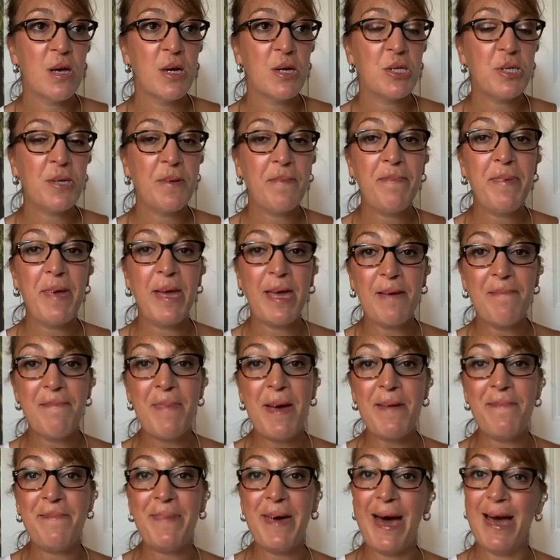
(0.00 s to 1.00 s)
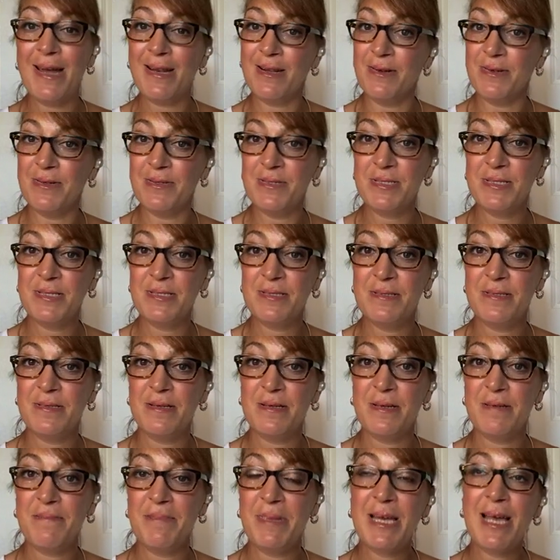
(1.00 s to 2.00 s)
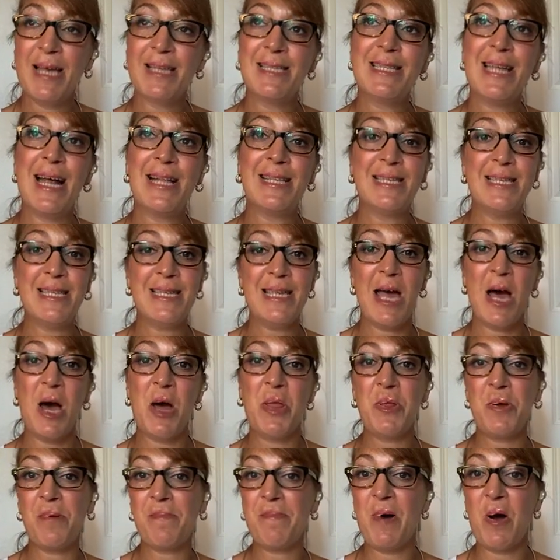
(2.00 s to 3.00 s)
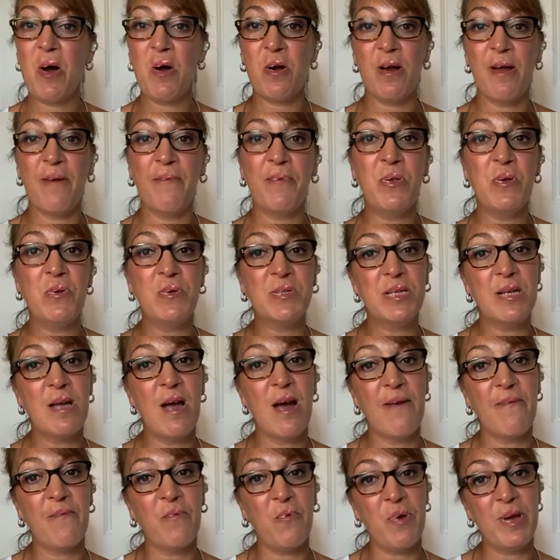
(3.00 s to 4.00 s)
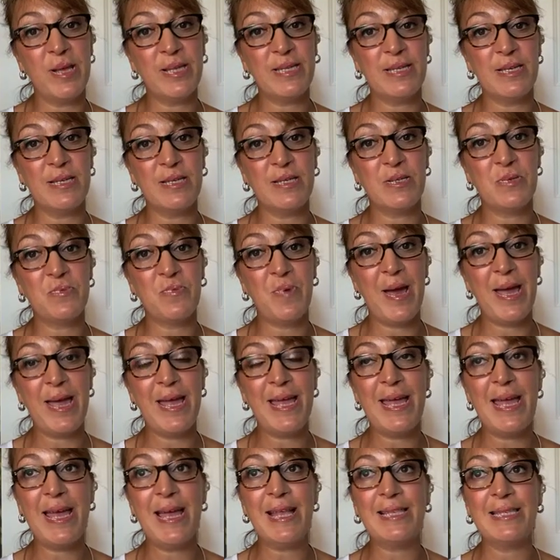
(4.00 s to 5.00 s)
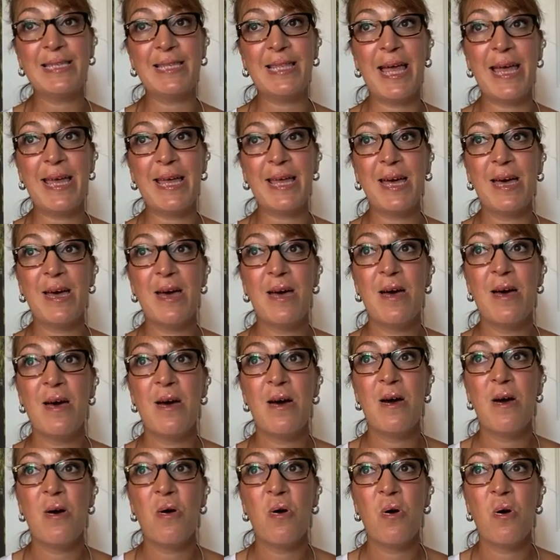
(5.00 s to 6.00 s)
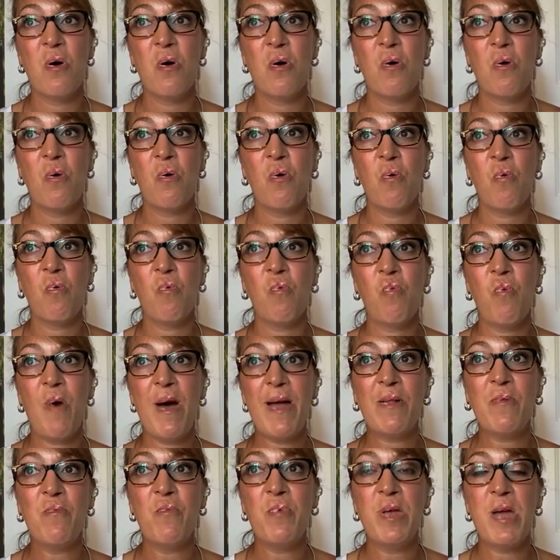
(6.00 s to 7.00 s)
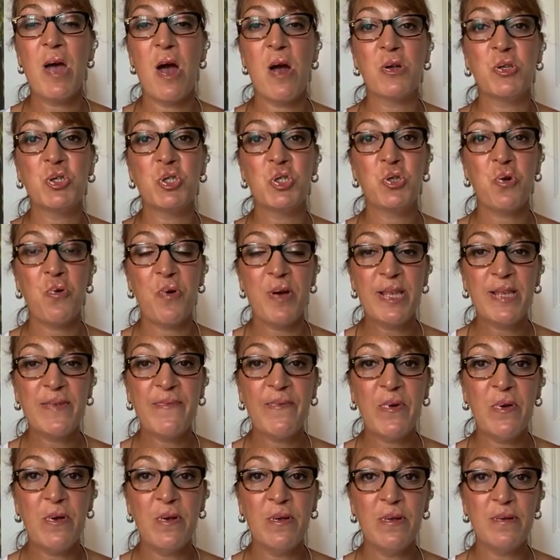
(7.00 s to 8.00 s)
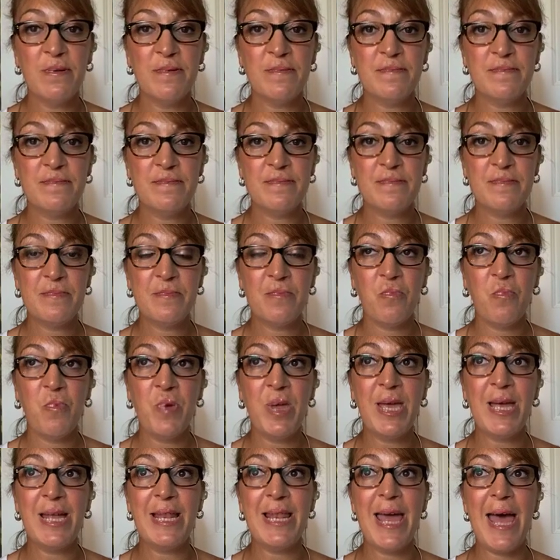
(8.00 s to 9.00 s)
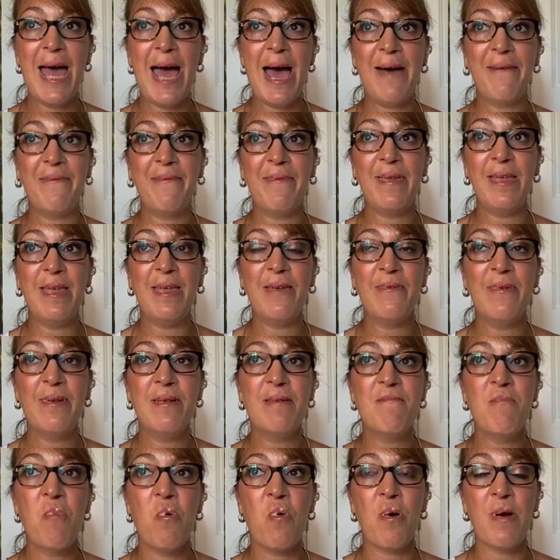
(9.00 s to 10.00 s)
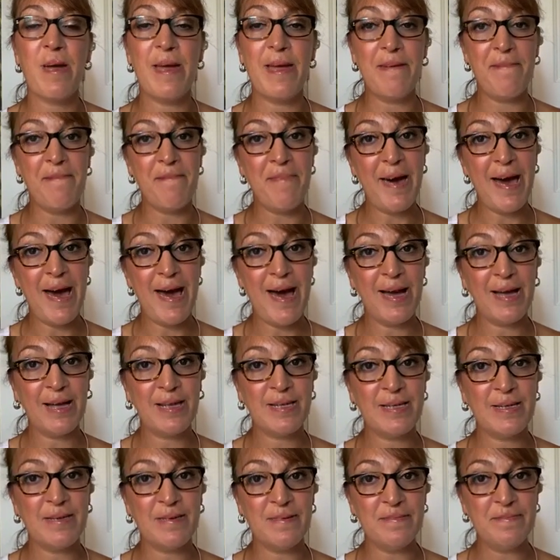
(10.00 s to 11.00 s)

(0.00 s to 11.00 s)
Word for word: to pick my battles because that's the other part of using our voices, right? It's like when we are choiceful, we can have even more impact